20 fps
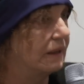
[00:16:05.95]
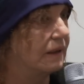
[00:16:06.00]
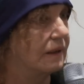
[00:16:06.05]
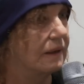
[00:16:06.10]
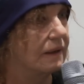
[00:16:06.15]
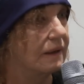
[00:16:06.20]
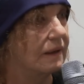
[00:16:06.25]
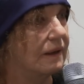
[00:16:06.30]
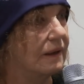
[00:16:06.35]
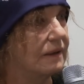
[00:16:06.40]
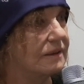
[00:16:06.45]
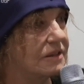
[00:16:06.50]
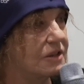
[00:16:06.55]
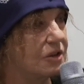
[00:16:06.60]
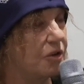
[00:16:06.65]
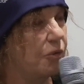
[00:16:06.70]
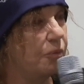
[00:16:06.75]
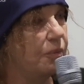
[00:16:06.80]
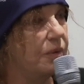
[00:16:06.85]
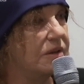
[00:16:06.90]
Get
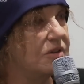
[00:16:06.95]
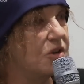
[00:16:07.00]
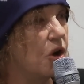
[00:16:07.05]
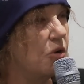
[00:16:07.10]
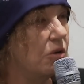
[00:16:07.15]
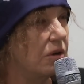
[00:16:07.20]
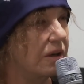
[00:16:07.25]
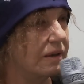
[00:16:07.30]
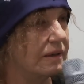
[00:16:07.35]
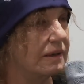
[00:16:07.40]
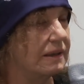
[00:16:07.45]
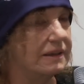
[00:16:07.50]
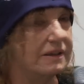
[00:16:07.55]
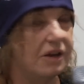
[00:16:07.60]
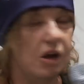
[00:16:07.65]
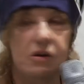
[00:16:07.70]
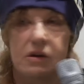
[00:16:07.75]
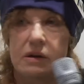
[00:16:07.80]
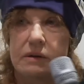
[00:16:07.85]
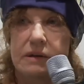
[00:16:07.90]
yourself, but don't
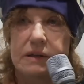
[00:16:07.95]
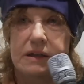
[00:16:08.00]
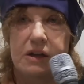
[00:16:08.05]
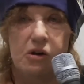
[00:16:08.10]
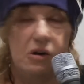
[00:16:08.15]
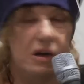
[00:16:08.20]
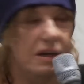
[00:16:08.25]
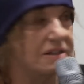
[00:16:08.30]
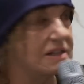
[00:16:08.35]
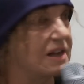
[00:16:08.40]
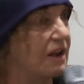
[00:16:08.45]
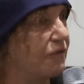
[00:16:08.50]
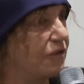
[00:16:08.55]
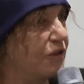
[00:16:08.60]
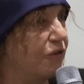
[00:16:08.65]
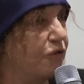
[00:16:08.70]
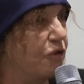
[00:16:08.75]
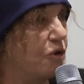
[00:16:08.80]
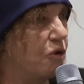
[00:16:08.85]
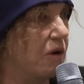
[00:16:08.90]
let us have
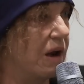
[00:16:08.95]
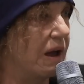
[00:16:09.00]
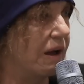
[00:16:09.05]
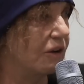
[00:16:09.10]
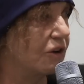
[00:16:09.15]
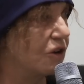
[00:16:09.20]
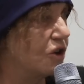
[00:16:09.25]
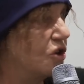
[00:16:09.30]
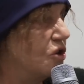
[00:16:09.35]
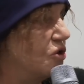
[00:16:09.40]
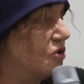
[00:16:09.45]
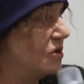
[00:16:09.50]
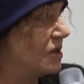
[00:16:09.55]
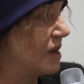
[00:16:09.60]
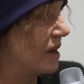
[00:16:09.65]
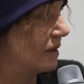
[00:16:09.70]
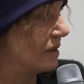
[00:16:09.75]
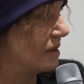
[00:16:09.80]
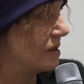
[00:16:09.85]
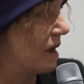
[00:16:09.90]
the 4-hour queues
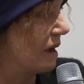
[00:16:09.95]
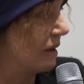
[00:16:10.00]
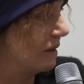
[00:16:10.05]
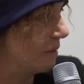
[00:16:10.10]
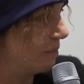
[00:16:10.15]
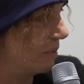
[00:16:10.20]
outside